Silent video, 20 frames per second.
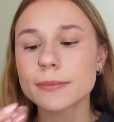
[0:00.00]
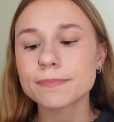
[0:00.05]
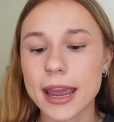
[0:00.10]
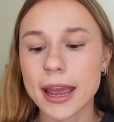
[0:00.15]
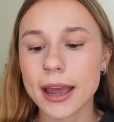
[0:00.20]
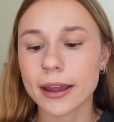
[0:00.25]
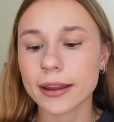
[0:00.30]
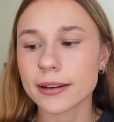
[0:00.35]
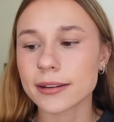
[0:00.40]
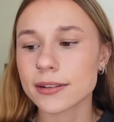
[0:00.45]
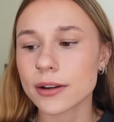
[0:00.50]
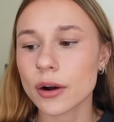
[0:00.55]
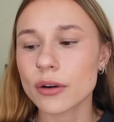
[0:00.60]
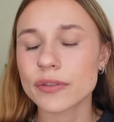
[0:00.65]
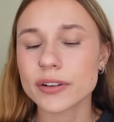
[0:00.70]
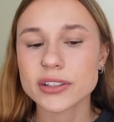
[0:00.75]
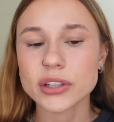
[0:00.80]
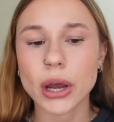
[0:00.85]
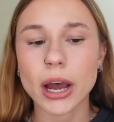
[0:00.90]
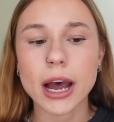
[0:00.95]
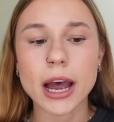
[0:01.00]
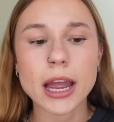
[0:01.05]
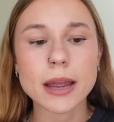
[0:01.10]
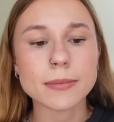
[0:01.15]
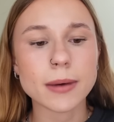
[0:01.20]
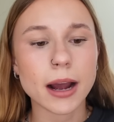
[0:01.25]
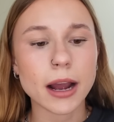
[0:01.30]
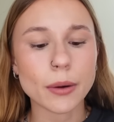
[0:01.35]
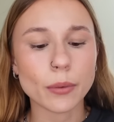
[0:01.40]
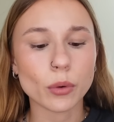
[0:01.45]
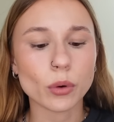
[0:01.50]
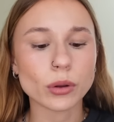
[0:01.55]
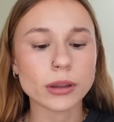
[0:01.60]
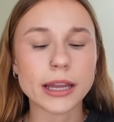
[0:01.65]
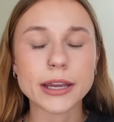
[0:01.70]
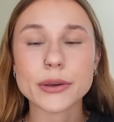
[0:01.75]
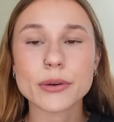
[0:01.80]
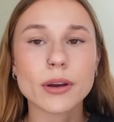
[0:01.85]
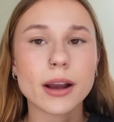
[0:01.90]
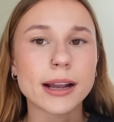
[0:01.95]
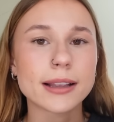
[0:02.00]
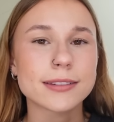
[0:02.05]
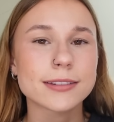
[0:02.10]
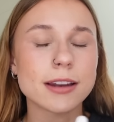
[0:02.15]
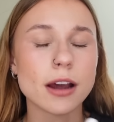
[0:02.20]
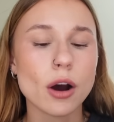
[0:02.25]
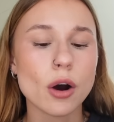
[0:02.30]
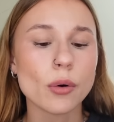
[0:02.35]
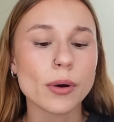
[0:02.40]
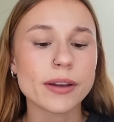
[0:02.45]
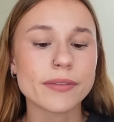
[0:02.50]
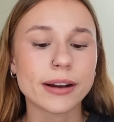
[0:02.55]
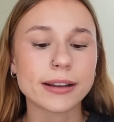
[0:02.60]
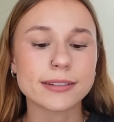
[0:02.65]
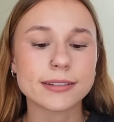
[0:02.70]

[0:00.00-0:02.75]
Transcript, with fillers: And over time, I will let you guys know if I